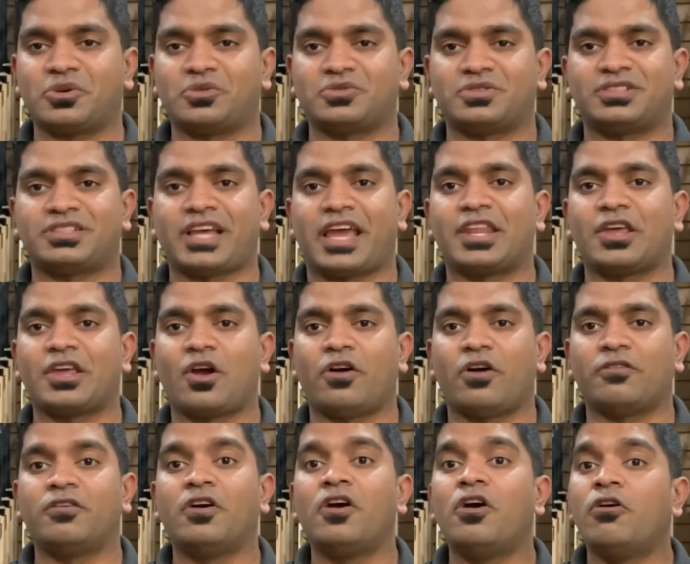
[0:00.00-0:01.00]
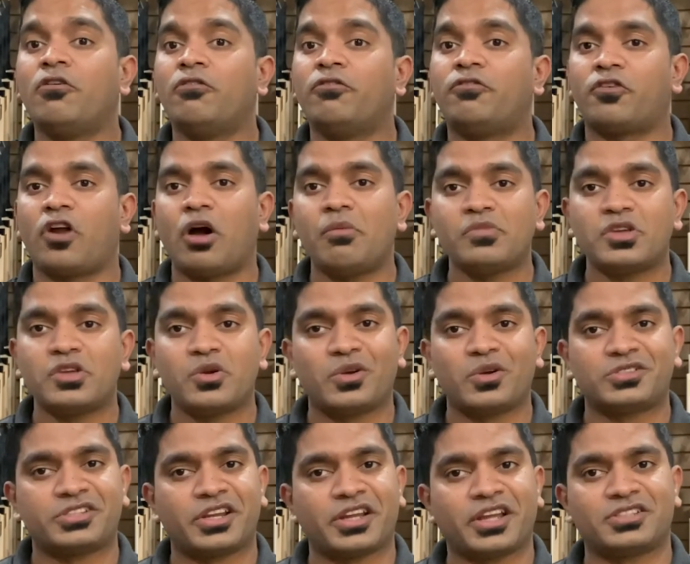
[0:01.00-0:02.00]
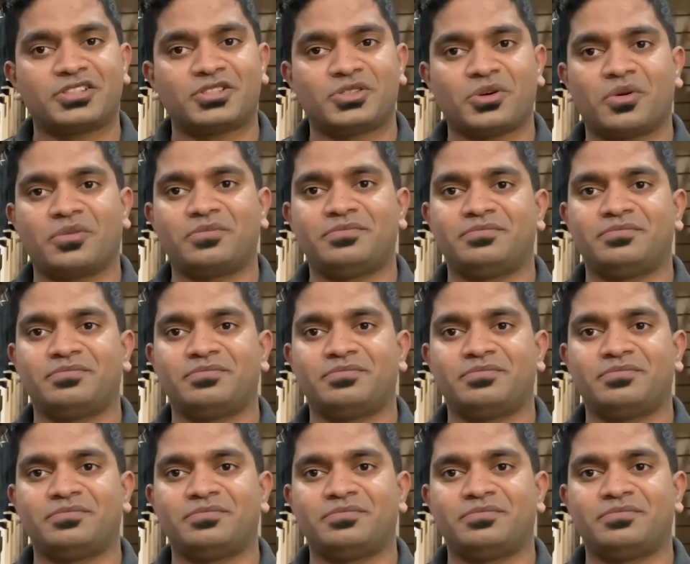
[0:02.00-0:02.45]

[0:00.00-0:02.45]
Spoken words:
signing off from US Cricket Store,